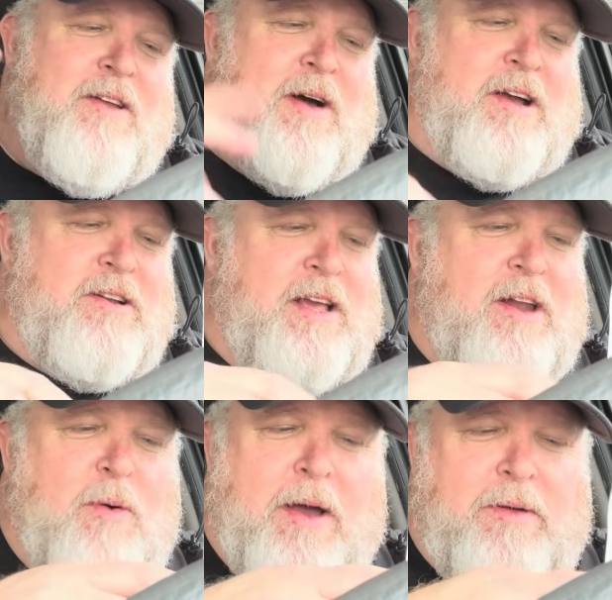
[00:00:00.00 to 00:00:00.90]
knew I couldn't
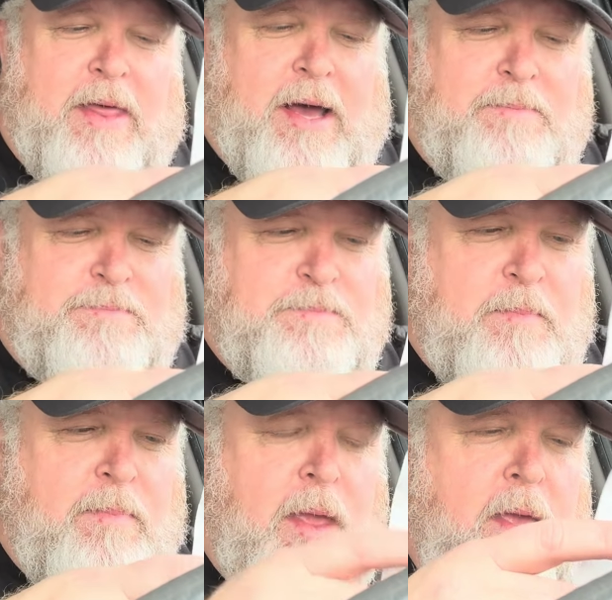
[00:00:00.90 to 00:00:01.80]
get away with that.
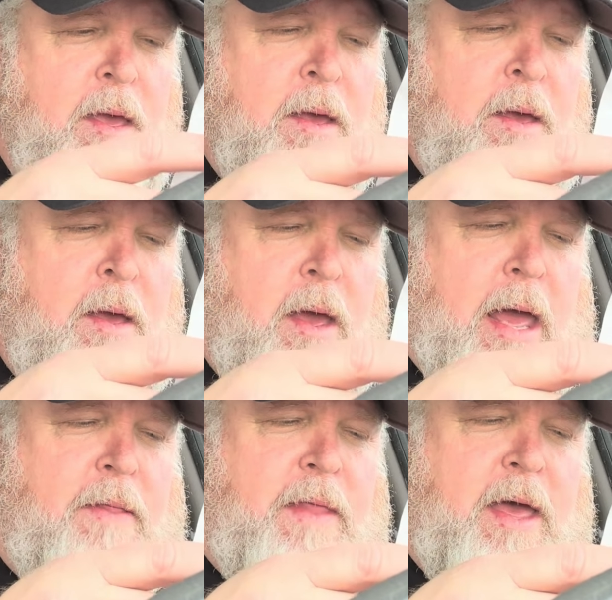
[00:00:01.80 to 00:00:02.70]

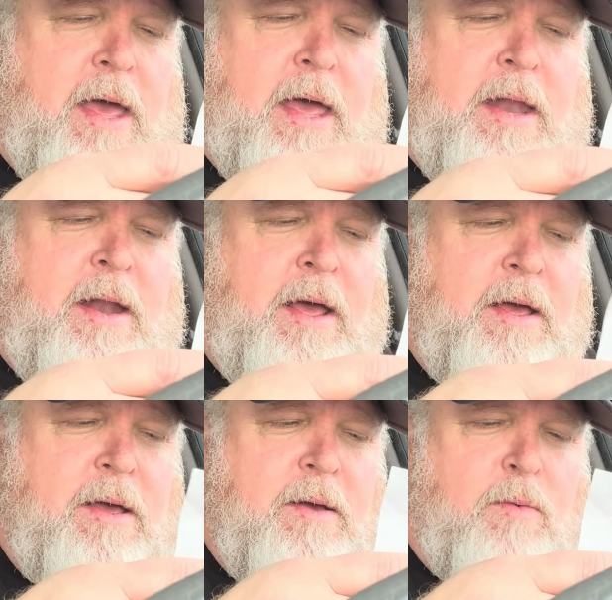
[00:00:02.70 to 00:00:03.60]
And then
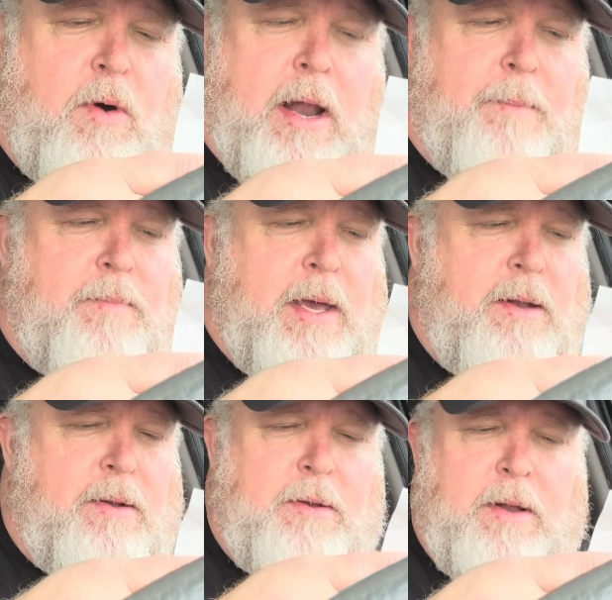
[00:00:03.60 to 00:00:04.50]
what I'm
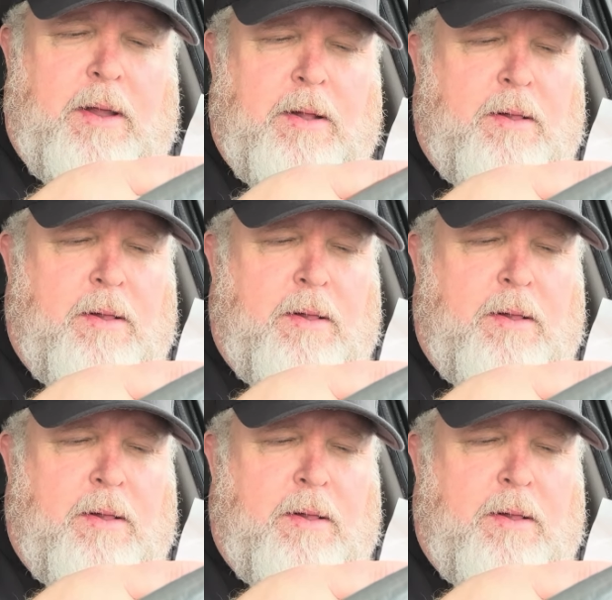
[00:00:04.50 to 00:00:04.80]
getting